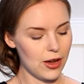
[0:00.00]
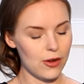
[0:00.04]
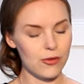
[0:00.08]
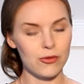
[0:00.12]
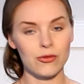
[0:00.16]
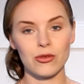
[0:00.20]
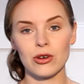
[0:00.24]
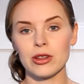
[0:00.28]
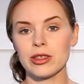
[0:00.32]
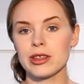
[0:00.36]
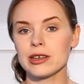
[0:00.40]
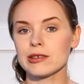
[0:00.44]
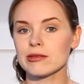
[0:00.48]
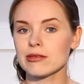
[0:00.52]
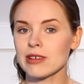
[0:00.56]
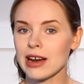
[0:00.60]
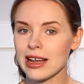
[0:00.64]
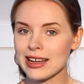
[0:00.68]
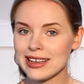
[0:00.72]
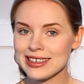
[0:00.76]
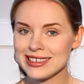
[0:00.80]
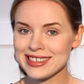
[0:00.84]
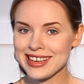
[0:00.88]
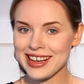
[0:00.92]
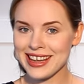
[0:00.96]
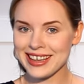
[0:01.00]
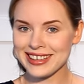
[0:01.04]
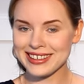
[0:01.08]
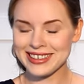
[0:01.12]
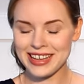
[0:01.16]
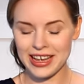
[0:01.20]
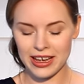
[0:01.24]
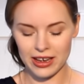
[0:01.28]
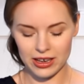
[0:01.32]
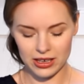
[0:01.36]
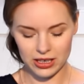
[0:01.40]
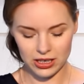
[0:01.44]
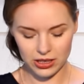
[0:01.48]
For the right hand,
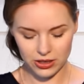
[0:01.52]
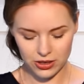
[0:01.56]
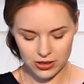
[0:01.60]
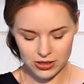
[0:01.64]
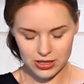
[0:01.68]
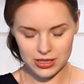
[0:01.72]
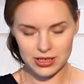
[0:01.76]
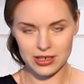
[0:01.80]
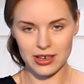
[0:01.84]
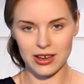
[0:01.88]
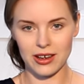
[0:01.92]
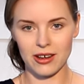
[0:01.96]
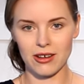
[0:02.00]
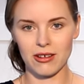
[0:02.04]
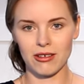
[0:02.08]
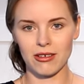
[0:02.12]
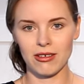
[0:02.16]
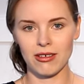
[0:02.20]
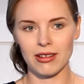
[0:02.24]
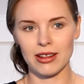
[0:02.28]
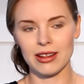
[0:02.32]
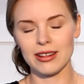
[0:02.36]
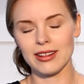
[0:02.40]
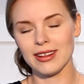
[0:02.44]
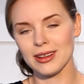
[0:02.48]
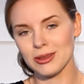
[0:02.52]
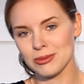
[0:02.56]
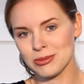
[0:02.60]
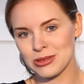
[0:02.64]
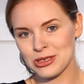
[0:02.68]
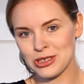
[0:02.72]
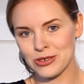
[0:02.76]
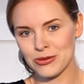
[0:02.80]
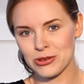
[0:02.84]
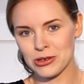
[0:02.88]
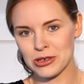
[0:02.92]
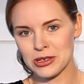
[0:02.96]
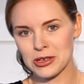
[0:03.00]
I use now a little bit
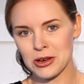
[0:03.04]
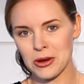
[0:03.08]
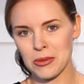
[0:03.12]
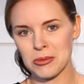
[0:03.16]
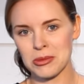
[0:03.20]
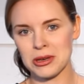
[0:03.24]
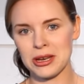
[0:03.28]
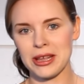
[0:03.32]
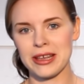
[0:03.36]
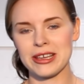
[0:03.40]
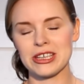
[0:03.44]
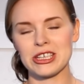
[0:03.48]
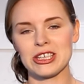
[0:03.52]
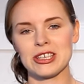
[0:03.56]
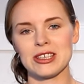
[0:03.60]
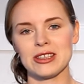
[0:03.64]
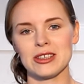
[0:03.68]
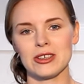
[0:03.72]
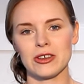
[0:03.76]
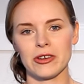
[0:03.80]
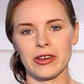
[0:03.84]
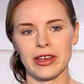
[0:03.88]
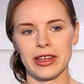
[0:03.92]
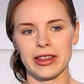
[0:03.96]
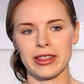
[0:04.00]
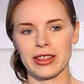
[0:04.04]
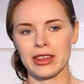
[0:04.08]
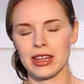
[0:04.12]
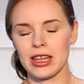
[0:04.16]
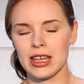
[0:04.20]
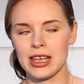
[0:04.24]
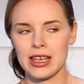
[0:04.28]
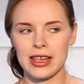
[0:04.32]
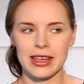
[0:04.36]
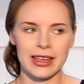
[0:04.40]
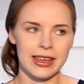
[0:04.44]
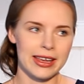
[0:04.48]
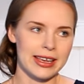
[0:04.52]
different combination. You can
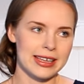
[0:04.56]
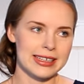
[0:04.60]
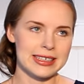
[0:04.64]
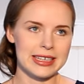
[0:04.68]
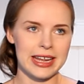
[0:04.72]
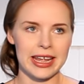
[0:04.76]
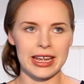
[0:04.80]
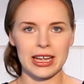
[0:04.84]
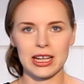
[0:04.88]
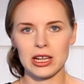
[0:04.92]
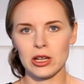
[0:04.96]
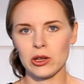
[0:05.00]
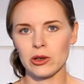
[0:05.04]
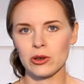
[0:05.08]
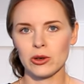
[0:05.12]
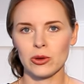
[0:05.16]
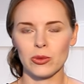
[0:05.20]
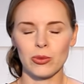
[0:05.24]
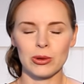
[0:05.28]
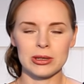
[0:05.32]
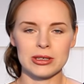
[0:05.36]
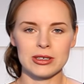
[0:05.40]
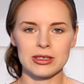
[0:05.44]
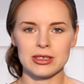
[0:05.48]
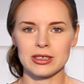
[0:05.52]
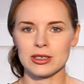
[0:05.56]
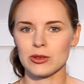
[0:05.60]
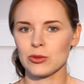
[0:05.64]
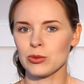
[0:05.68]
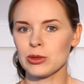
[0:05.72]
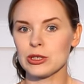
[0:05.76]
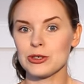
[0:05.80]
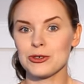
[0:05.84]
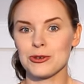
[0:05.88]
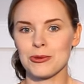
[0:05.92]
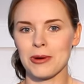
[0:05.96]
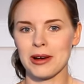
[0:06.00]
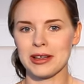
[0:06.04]
take a look what
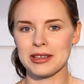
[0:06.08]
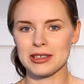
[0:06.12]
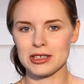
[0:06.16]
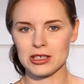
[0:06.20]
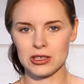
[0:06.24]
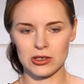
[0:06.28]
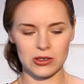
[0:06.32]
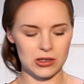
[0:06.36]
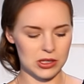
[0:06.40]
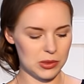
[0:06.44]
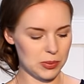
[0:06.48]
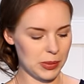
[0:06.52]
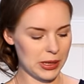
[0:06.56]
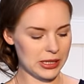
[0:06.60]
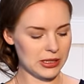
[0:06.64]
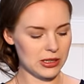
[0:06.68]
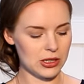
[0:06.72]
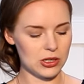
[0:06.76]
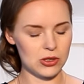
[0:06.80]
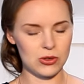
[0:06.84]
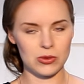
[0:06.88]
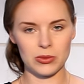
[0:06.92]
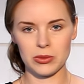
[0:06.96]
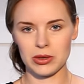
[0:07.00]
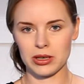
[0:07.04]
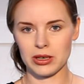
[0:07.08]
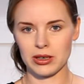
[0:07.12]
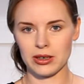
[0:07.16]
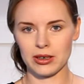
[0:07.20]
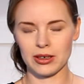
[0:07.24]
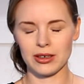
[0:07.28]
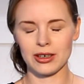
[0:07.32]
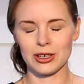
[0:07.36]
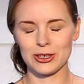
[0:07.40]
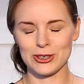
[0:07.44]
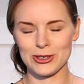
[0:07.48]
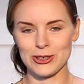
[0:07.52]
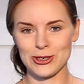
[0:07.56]
which one suits better to me
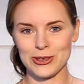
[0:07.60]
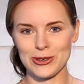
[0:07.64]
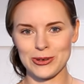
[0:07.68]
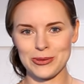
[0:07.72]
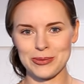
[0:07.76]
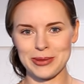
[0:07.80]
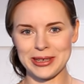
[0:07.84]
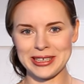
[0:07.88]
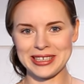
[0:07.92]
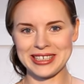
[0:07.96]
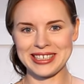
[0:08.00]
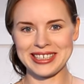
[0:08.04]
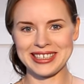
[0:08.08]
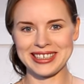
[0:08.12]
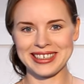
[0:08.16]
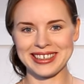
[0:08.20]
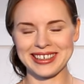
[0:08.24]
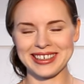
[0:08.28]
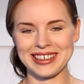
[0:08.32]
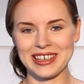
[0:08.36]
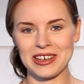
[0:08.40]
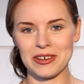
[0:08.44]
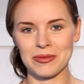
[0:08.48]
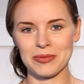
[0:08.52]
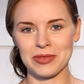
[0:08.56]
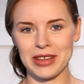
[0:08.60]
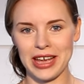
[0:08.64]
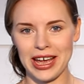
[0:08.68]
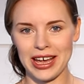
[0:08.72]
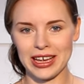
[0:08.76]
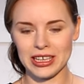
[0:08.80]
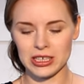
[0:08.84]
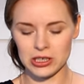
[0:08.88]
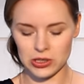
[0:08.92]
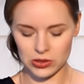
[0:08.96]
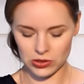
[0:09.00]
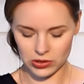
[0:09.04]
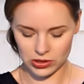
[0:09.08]
uh, to you, but um,
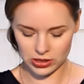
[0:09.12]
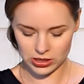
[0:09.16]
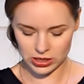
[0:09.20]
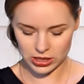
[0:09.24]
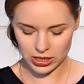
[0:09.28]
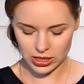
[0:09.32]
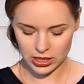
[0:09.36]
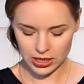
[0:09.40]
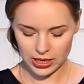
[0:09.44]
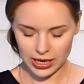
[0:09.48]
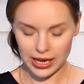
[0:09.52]
I do it.